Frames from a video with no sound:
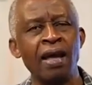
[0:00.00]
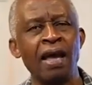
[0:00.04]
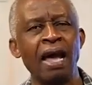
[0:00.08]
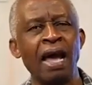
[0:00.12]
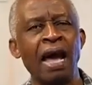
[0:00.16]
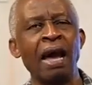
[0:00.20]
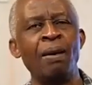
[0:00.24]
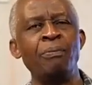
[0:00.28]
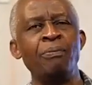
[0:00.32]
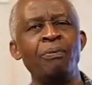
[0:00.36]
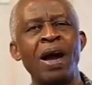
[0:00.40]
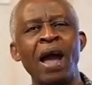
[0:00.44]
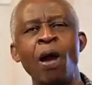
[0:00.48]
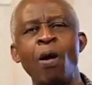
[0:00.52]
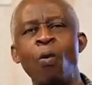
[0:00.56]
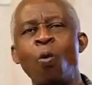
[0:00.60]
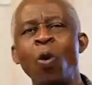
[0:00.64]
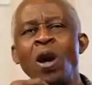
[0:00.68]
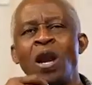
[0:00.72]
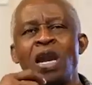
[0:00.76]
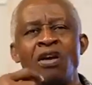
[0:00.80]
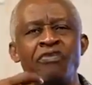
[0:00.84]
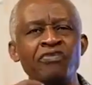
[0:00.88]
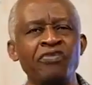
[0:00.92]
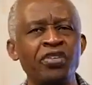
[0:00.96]
And by what
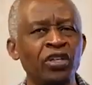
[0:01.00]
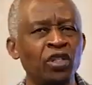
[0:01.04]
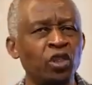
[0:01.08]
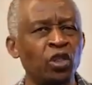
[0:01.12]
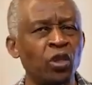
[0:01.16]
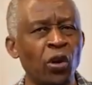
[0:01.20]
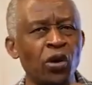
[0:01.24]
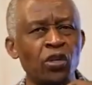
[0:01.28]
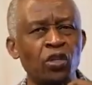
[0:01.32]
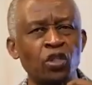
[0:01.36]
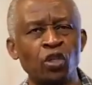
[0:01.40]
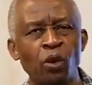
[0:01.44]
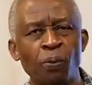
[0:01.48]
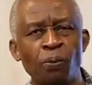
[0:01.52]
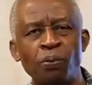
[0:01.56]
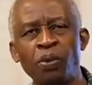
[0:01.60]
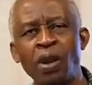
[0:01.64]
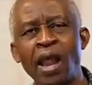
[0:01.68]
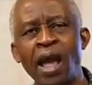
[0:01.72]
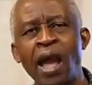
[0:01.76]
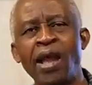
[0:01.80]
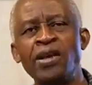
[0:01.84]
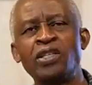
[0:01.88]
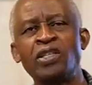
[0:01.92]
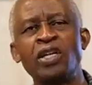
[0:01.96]
every joint
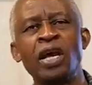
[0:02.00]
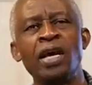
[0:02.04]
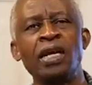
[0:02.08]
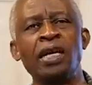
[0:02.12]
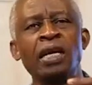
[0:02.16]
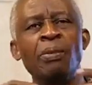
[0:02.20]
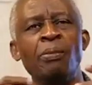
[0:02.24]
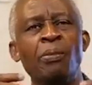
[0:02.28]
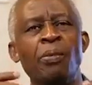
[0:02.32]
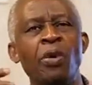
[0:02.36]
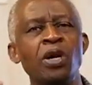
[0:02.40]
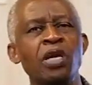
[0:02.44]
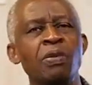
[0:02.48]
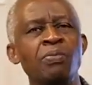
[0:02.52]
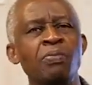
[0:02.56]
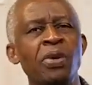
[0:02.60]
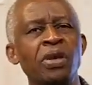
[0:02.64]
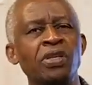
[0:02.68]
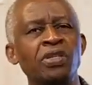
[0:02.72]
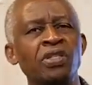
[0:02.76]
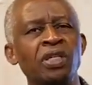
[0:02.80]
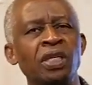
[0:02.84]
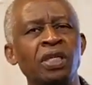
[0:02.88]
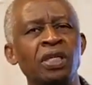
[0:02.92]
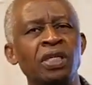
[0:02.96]
supplies, the body
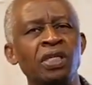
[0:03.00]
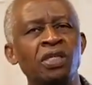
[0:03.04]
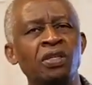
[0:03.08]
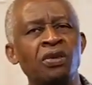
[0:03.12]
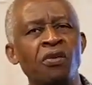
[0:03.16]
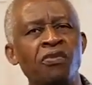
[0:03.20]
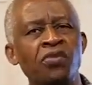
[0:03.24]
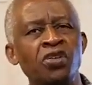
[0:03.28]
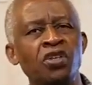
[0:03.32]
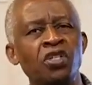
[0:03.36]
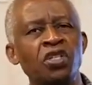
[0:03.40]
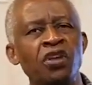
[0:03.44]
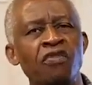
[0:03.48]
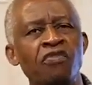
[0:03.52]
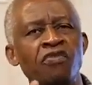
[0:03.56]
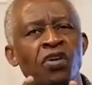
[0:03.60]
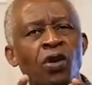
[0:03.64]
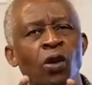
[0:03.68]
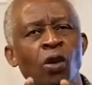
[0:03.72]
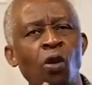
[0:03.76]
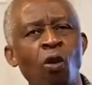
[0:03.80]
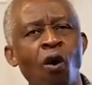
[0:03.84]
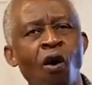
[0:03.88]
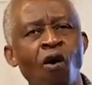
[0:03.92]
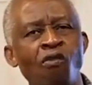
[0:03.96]
makes increase of itself
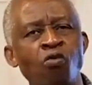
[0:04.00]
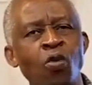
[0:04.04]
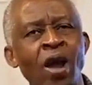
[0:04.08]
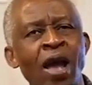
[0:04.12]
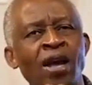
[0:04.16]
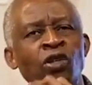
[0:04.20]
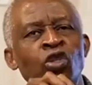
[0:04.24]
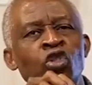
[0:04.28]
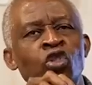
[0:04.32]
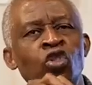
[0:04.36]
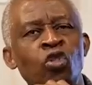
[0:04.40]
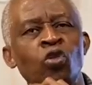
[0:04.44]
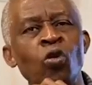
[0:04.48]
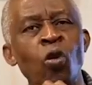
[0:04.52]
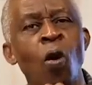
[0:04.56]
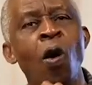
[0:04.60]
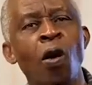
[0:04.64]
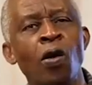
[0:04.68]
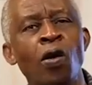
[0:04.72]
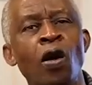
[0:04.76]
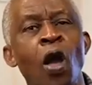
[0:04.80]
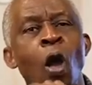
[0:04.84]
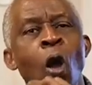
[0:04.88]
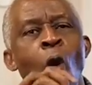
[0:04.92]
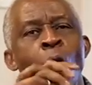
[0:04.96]
in love. We are
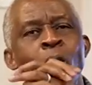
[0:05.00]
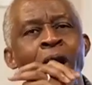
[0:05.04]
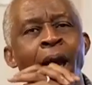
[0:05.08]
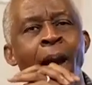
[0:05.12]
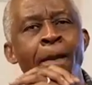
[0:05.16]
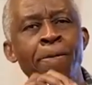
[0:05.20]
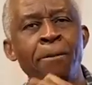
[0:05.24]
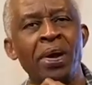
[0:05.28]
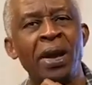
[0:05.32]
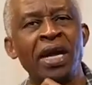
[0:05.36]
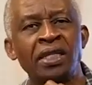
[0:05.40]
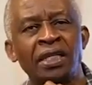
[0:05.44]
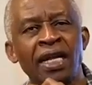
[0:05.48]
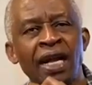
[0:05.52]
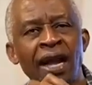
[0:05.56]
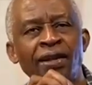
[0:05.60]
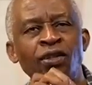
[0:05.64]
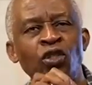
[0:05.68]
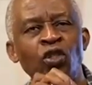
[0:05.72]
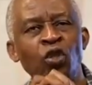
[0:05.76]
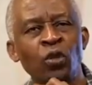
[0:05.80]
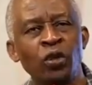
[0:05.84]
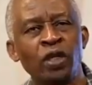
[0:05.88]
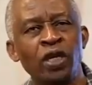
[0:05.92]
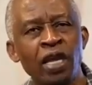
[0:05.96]
strong. We are better
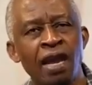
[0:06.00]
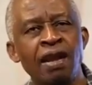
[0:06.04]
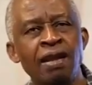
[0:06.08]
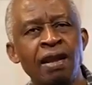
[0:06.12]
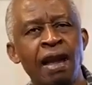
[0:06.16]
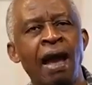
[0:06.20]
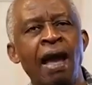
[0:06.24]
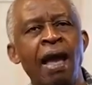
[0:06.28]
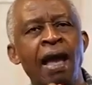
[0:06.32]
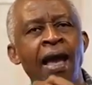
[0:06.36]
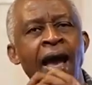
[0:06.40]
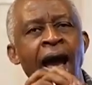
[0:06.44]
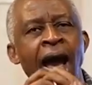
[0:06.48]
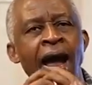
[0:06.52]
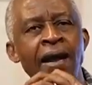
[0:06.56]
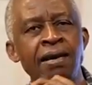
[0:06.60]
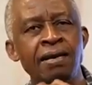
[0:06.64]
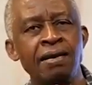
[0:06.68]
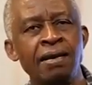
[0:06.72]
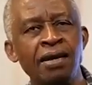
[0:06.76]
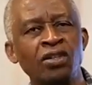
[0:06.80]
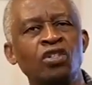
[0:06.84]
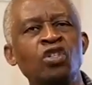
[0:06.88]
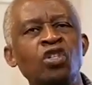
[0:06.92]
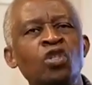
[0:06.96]
together. And
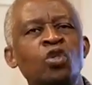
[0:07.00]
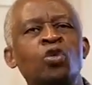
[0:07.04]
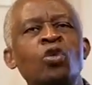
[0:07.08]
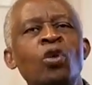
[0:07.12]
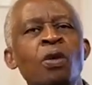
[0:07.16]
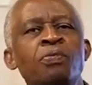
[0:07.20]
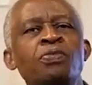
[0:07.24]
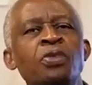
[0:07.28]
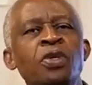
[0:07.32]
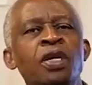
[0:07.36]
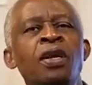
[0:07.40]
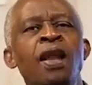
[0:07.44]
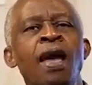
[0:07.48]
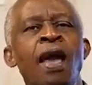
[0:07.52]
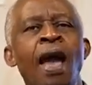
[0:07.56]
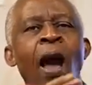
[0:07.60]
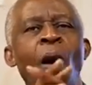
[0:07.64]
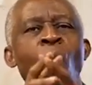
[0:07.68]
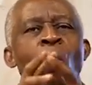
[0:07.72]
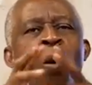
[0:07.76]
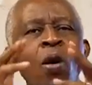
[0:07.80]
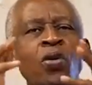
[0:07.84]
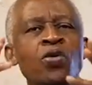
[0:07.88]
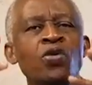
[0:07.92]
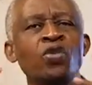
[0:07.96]
this is something I
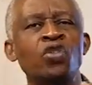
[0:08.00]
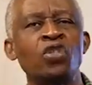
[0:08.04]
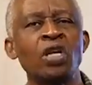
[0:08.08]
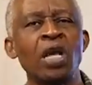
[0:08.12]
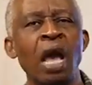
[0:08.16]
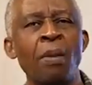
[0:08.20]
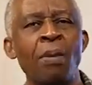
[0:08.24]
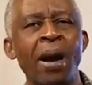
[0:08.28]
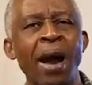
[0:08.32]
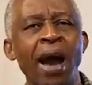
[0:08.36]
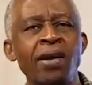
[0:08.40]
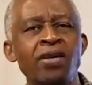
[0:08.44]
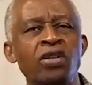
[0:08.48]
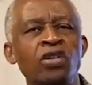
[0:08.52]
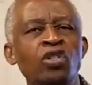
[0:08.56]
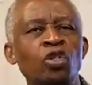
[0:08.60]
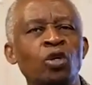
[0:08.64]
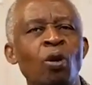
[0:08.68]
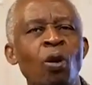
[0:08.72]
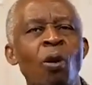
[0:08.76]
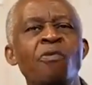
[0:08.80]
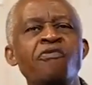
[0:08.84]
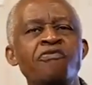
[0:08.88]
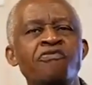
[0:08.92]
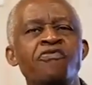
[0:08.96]
want to say about this
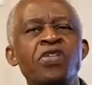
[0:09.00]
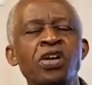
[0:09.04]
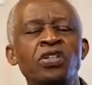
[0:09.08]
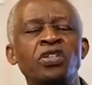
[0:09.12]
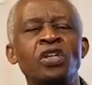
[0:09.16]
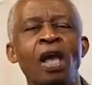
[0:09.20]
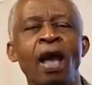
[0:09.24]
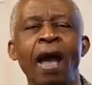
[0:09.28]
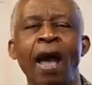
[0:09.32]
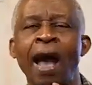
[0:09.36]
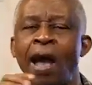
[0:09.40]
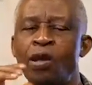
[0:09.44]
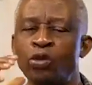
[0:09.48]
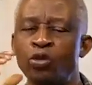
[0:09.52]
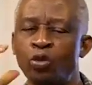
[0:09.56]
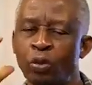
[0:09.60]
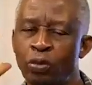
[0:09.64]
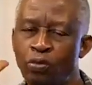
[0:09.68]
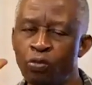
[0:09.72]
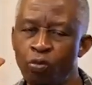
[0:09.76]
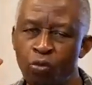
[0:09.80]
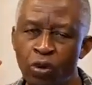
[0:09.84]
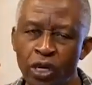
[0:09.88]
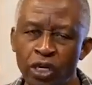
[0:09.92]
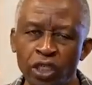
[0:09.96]
conference, as we
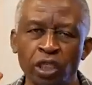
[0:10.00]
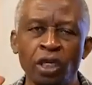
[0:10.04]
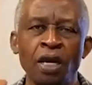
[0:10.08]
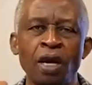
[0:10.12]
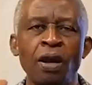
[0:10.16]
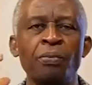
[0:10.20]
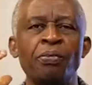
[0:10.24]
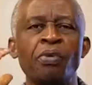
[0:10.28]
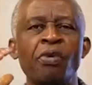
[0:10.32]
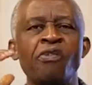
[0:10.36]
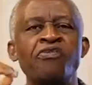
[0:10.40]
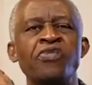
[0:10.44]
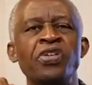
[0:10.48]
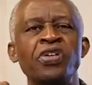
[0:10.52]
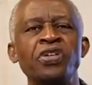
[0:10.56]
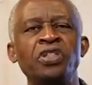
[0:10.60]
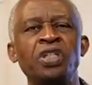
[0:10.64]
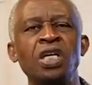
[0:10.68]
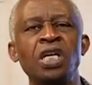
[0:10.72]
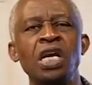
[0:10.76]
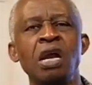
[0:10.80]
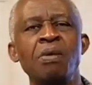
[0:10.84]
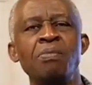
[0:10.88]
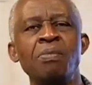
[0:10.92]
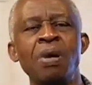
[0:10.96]
wish Prophet
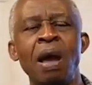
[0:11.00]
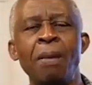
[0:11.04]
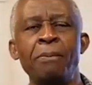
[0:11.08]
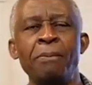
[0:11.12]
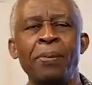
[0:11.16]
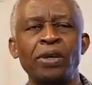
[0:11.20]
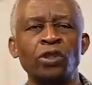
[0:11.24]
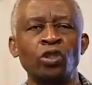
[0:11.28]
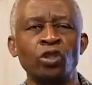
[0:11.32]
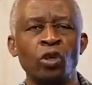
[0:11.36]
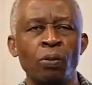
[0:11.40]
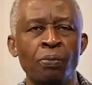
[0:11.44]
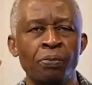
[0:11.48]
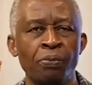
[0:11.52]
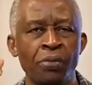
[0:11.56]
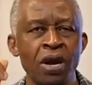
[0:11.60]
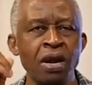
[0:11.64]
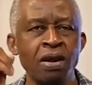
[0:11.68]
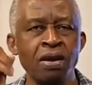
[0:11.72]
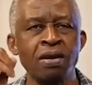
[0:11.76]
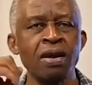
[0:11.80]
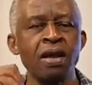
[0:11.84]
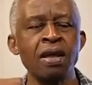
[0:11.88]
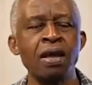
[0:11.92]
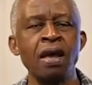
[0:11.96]
Jeremiah, Pastor
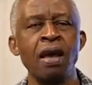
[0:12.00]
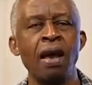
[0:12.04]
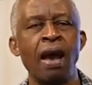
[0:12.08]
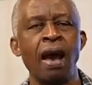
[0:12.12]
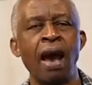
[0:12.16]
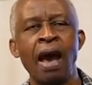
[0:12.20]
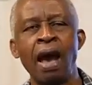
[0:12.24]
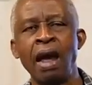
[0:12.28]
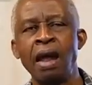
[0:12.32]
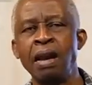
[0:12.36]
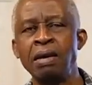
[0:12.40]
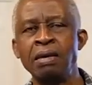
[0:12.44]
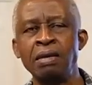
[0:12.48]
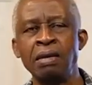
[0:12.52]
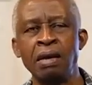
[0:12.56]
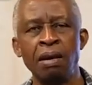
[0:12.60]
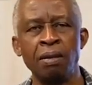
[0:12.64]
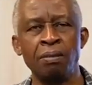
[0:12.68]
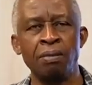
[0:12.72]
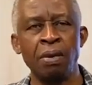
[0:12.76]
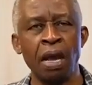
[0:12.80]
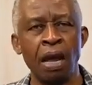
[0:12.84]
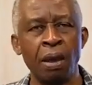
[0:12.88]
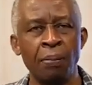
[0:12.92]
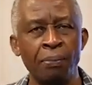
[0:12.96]
Brittany, and
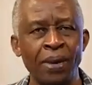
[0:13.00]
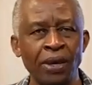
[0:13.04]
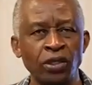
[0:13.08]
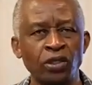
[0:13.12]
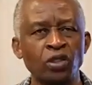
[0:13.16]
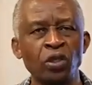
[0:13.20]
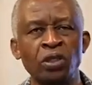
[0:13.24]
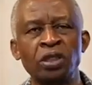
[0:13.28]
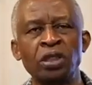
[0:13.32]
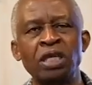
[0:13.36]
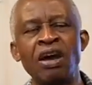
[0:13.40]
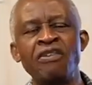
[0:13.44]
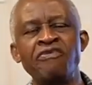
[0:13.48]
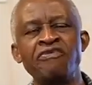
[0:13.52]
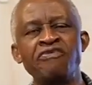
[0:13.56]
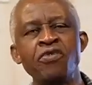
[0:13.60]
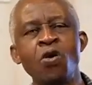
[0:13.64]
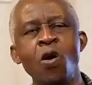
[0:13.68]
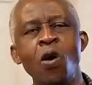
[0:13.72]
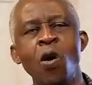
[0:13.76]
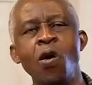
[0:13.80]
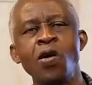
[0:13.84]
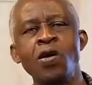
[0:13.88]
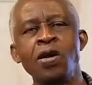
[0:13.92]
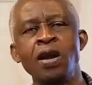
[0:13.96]
Pastor
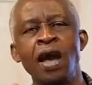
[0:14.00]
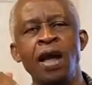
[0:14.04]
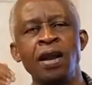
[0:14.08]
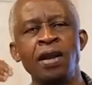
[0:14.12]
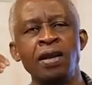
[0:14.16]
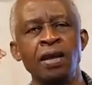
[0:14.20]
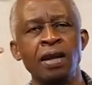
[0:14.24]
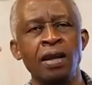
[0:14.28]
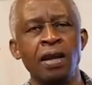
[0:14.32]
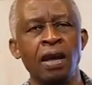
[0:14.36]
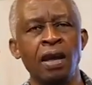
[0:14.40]
Tavon, and